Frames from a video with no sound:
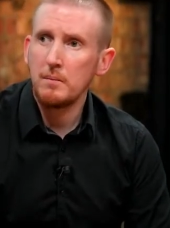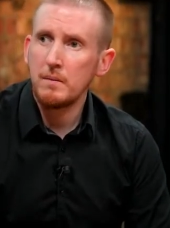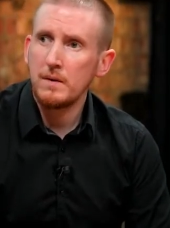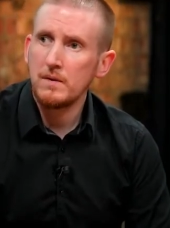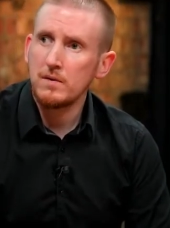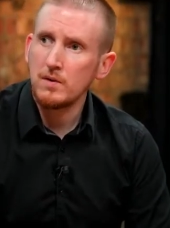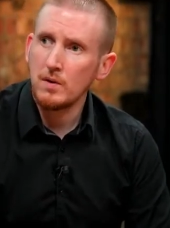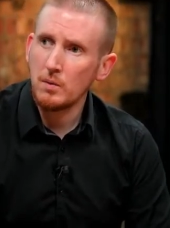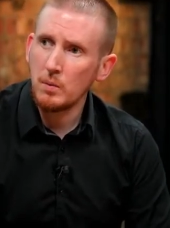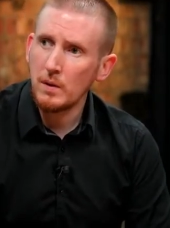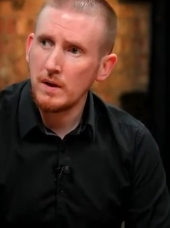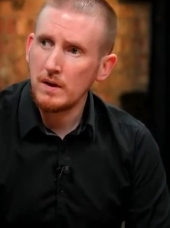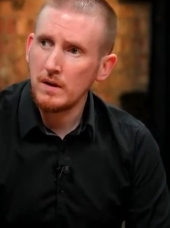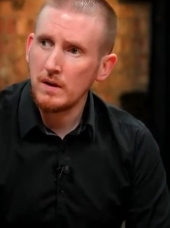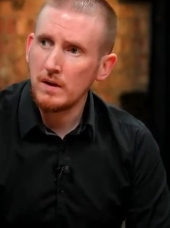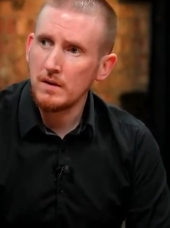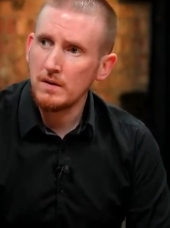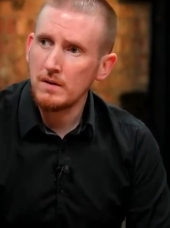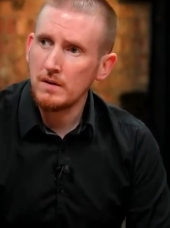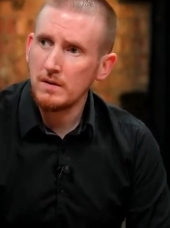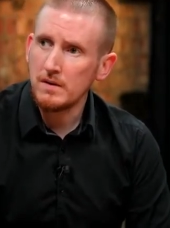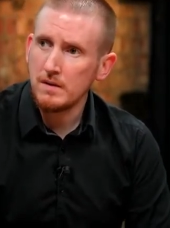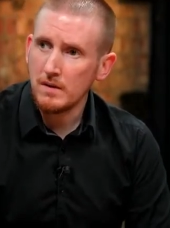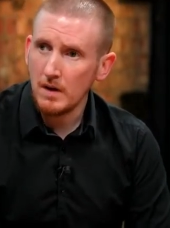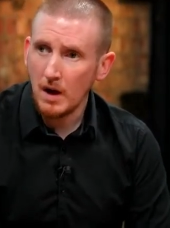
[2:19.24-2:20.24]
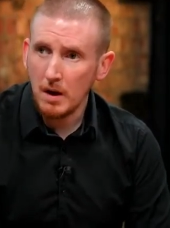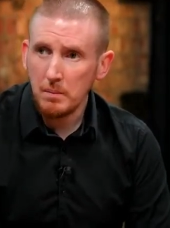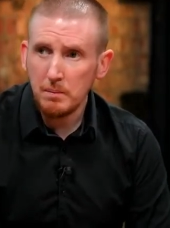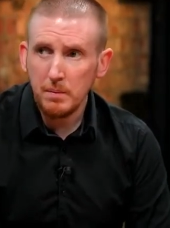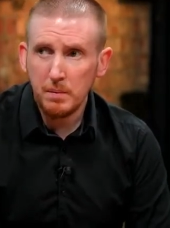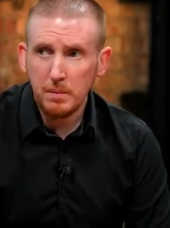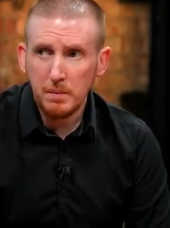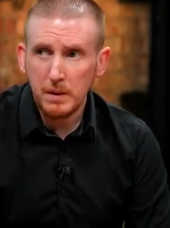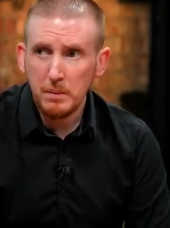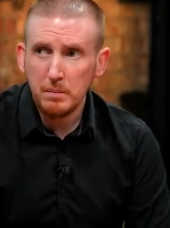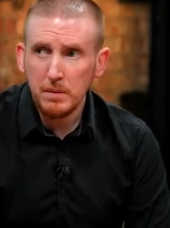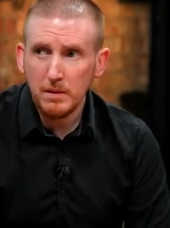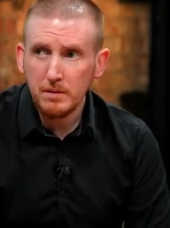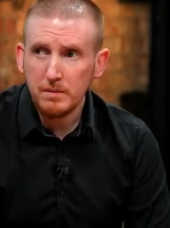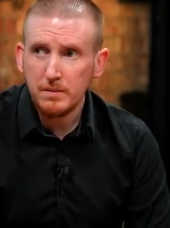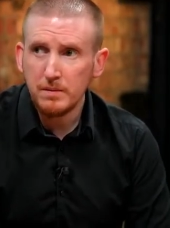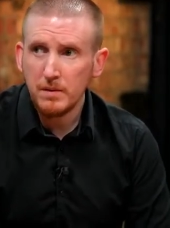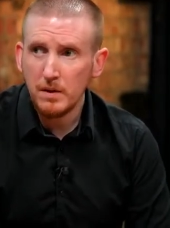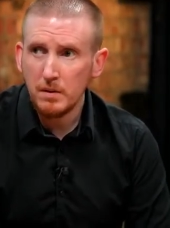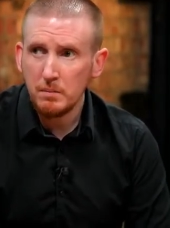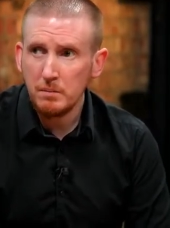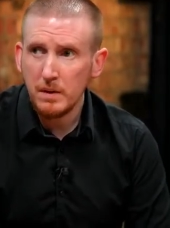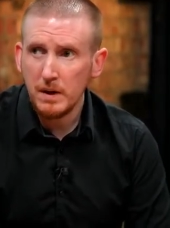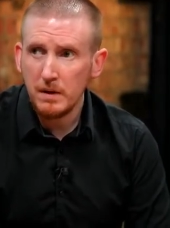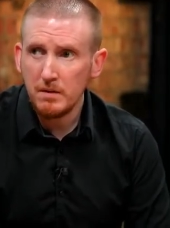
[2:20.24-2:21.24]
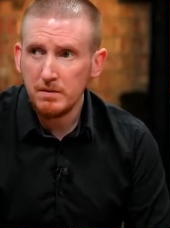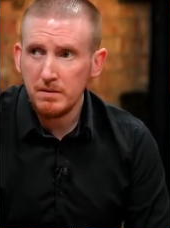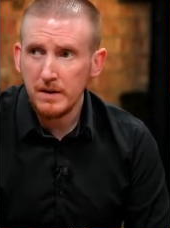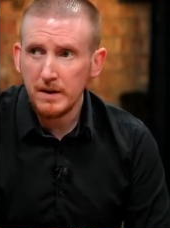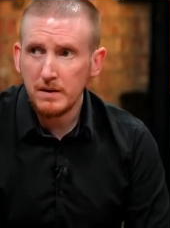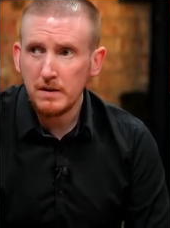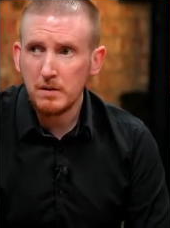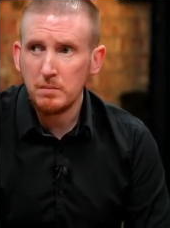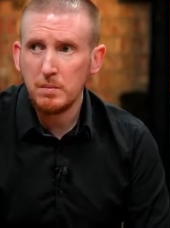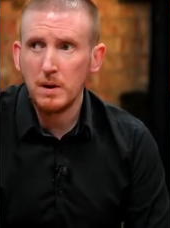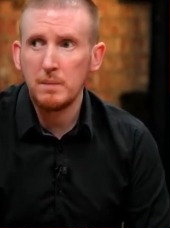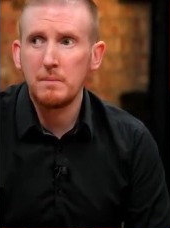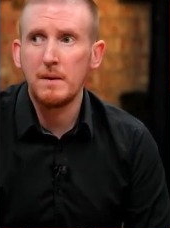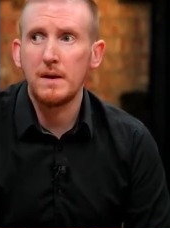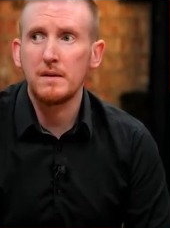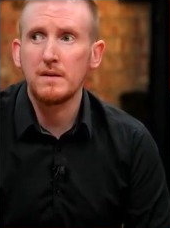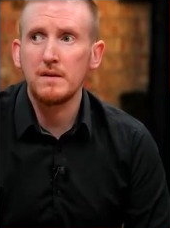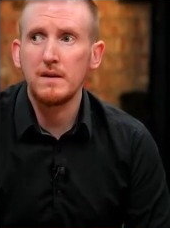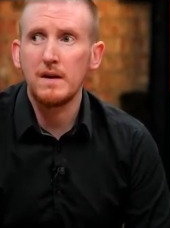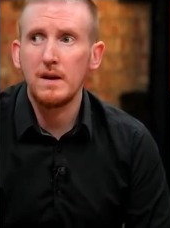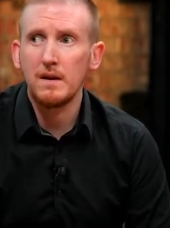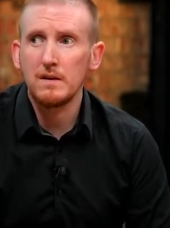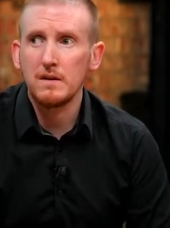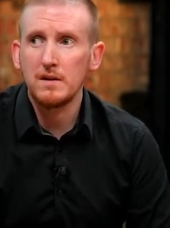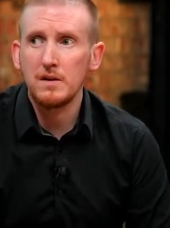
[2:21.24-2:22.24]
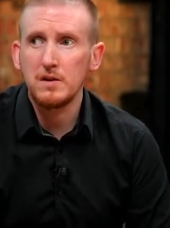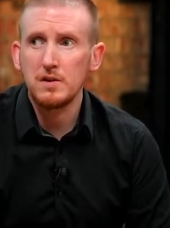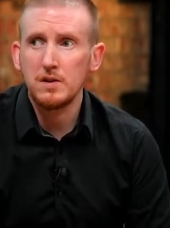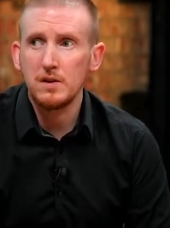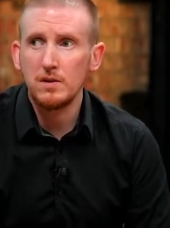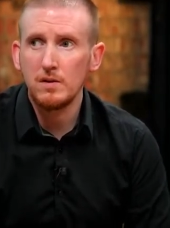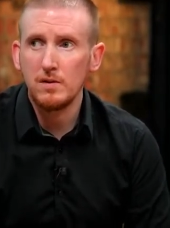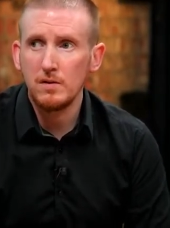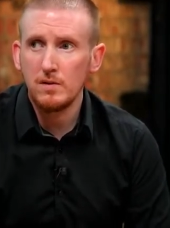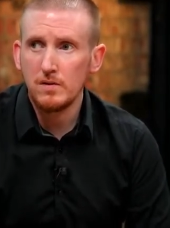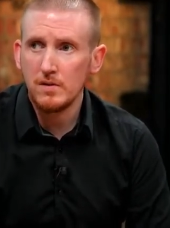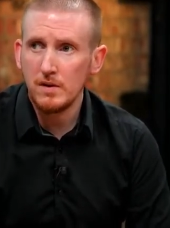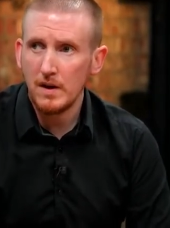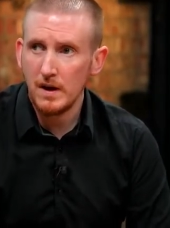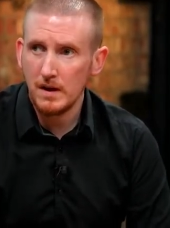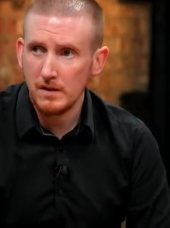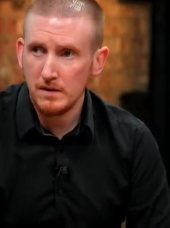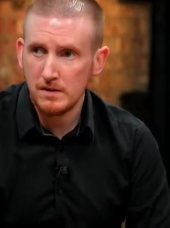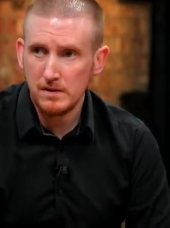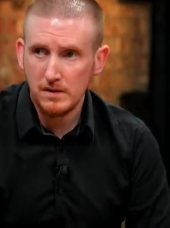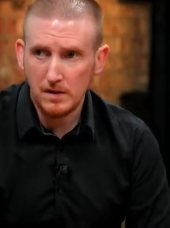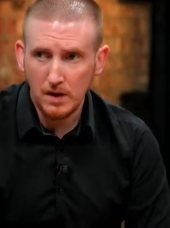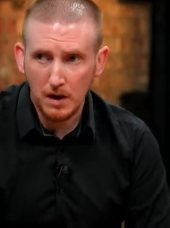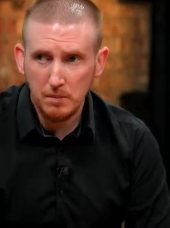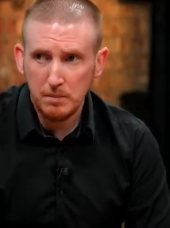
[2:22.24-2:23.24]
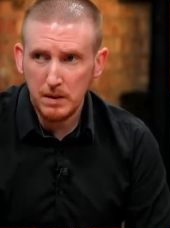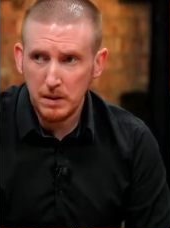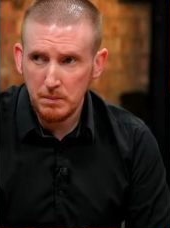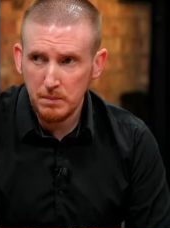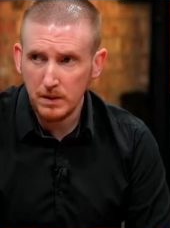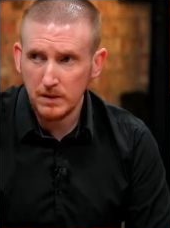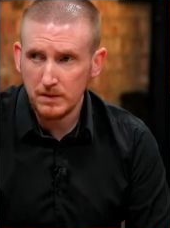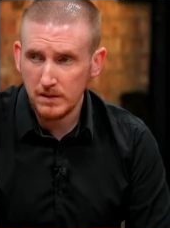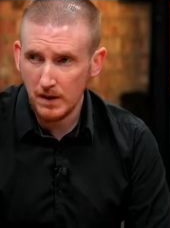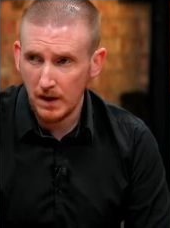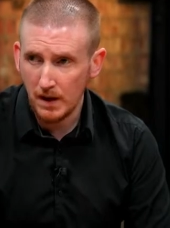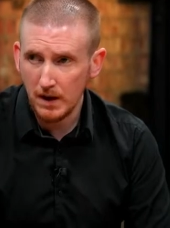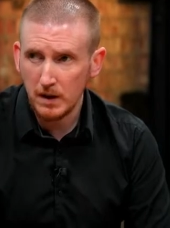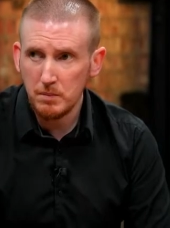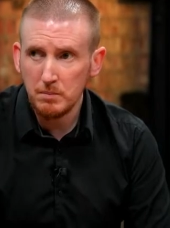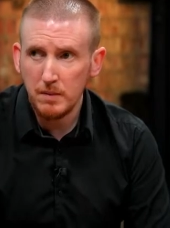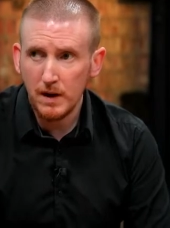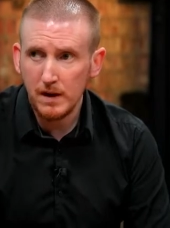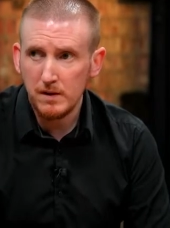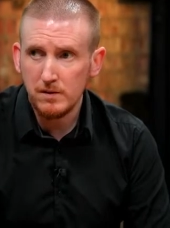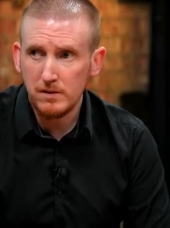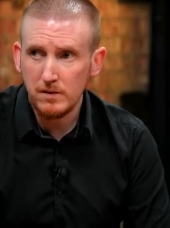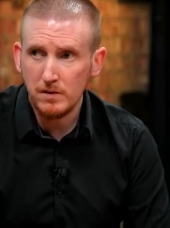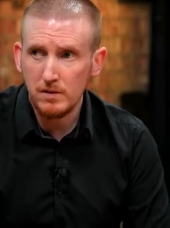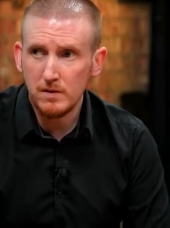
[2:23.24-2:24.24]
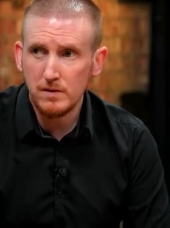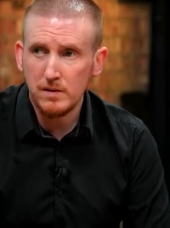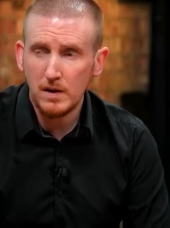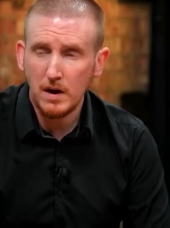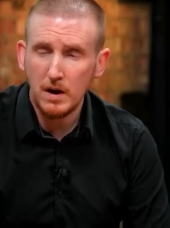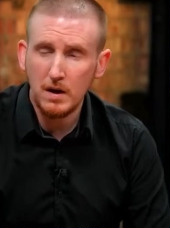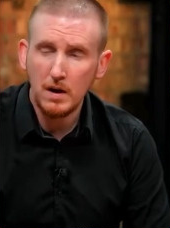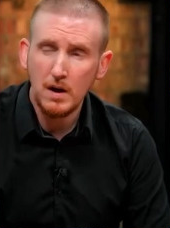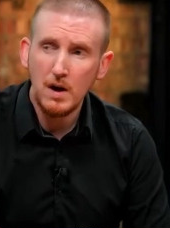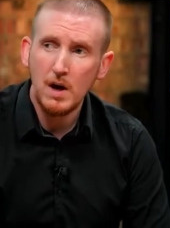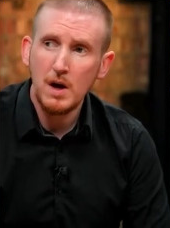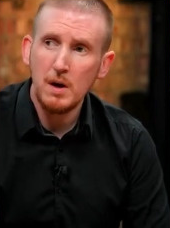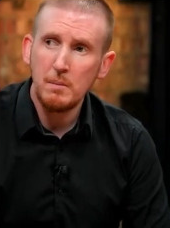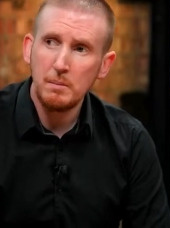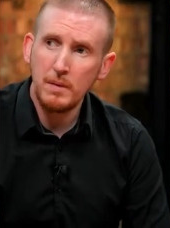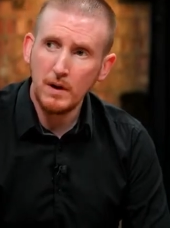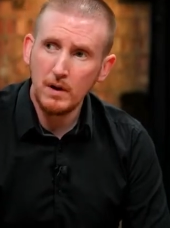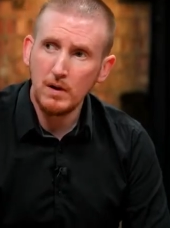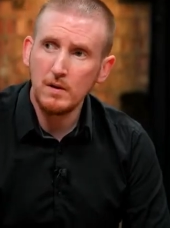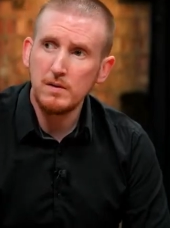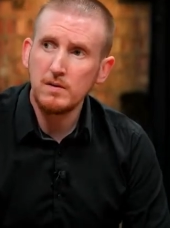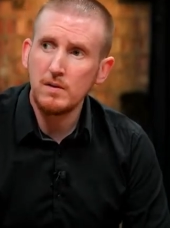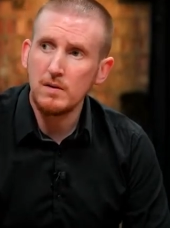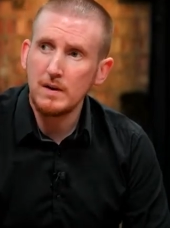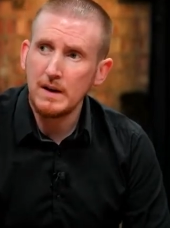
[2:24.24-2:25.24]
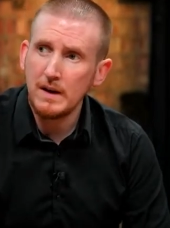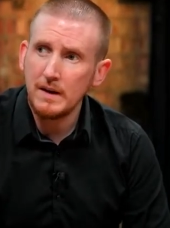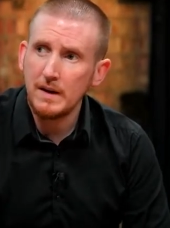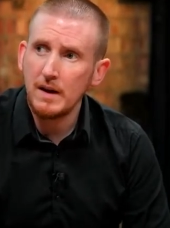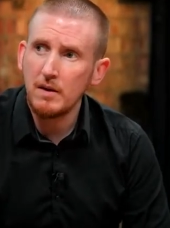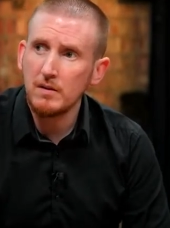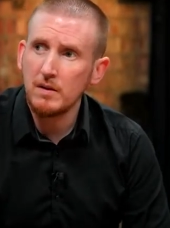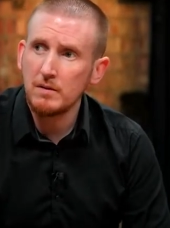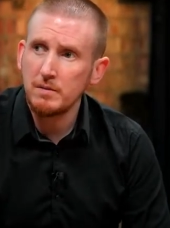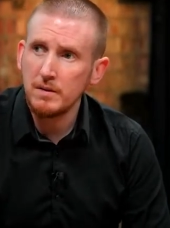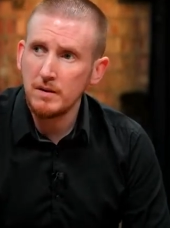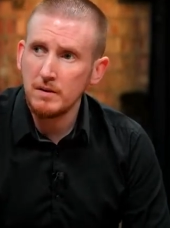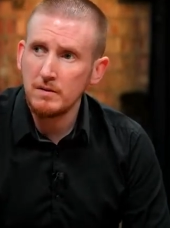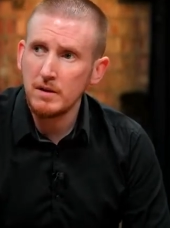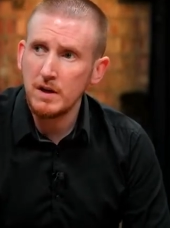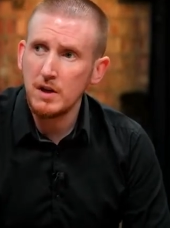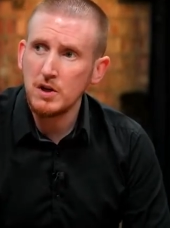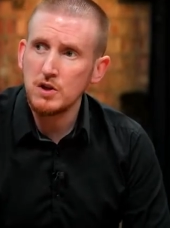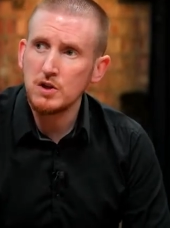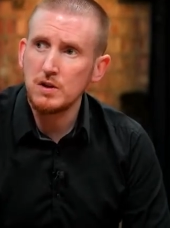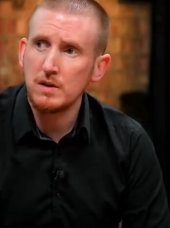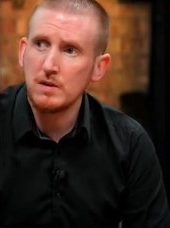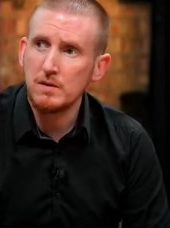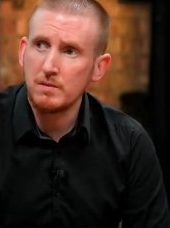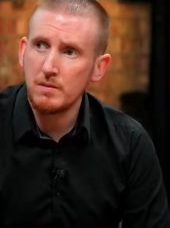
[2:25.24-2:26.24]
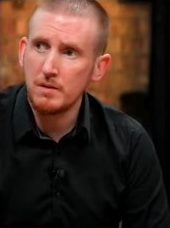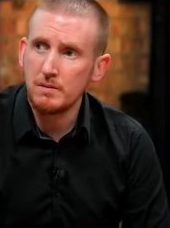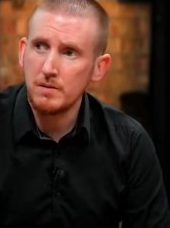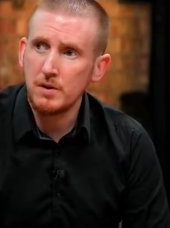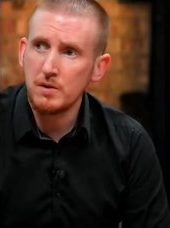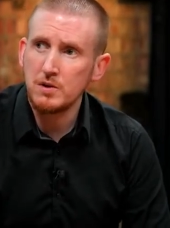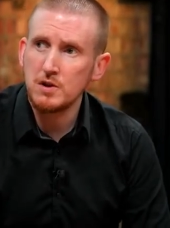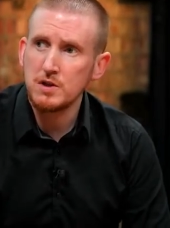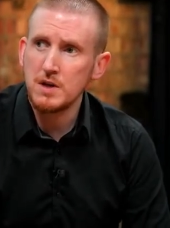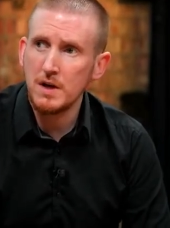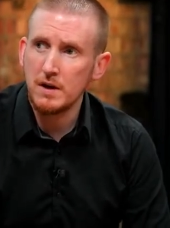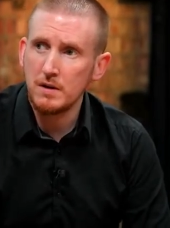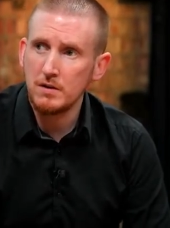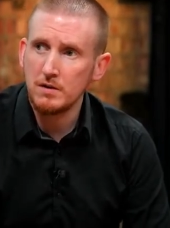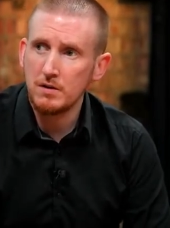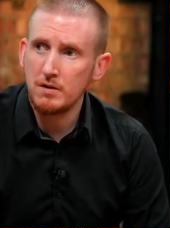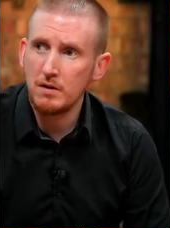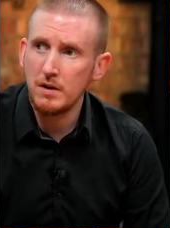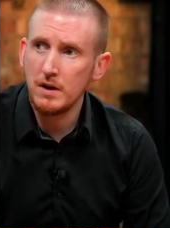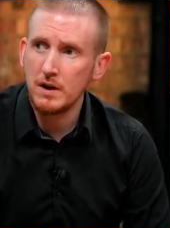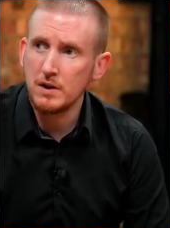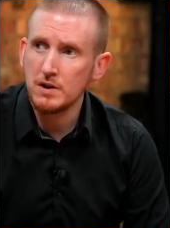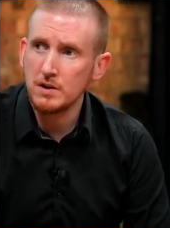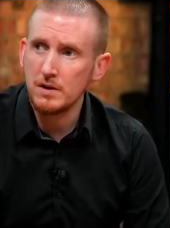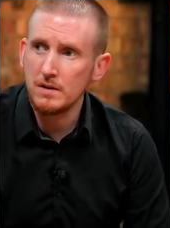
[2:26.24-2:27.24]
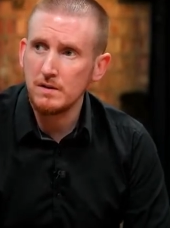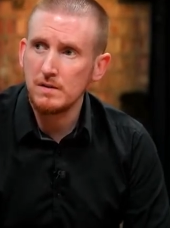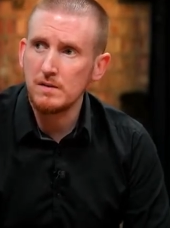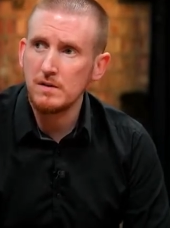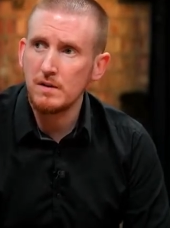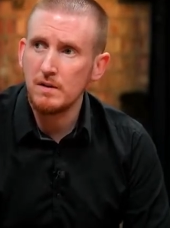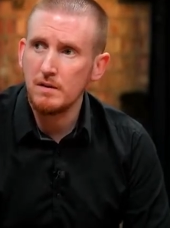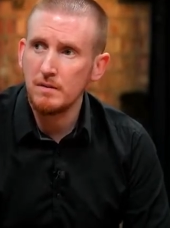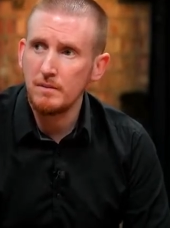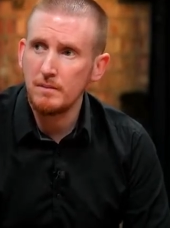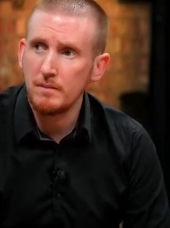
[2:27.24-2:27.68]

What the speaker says: so we can stop people from being affected by mental health issues and stop people dying by suicide, but also lay down the foundations for future generations.